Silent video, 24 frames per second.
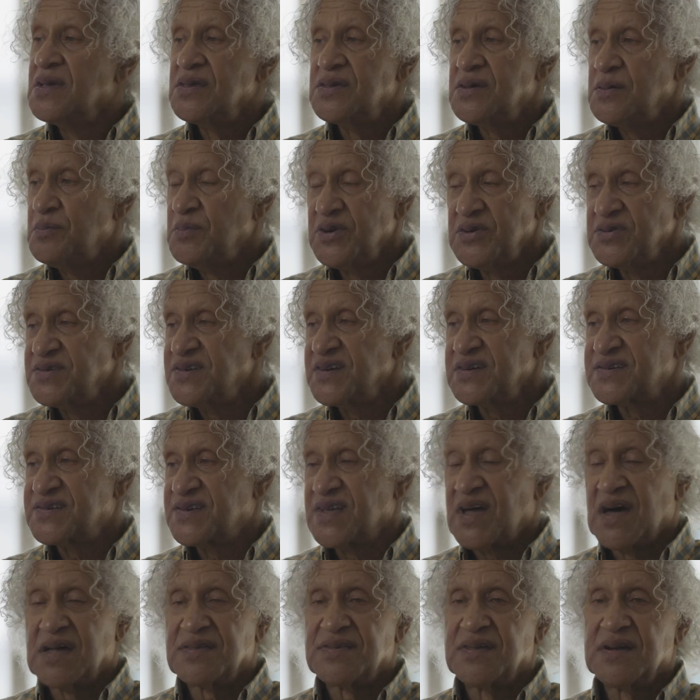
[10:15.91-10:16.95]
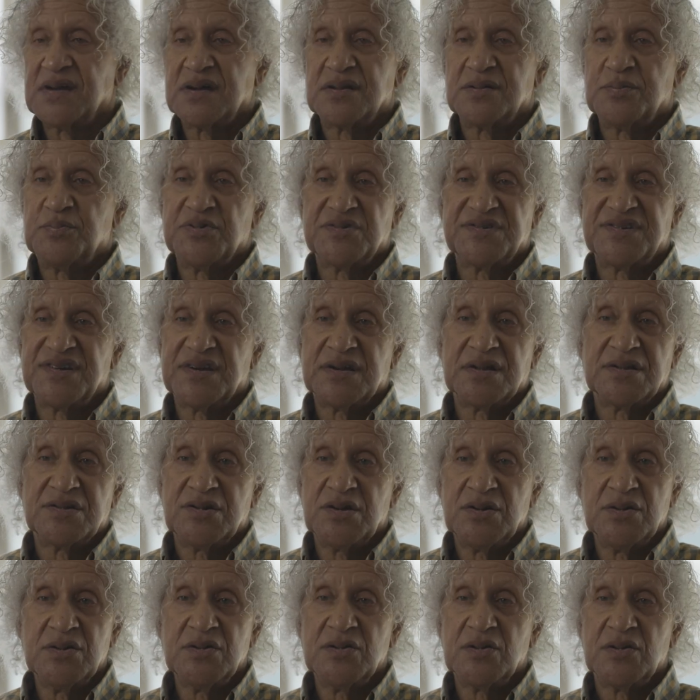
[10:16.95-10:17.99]
The music's not there to present
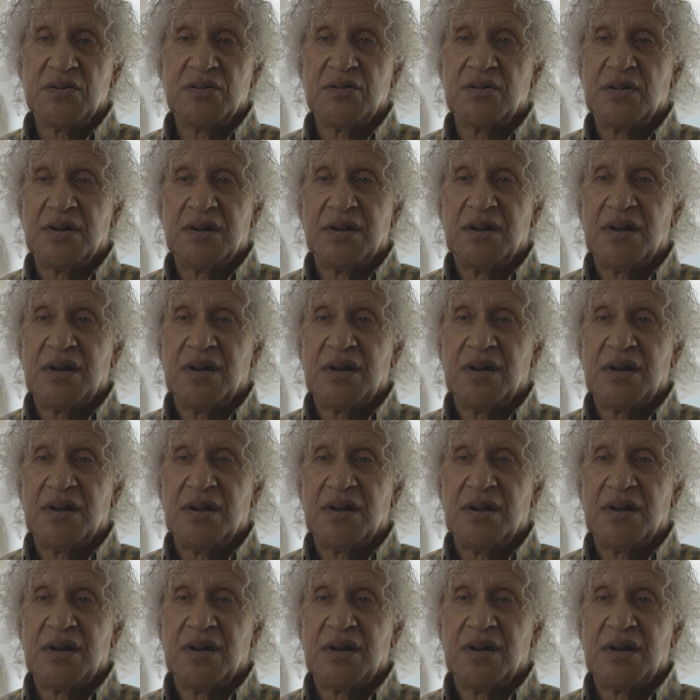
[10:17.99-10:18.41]
you,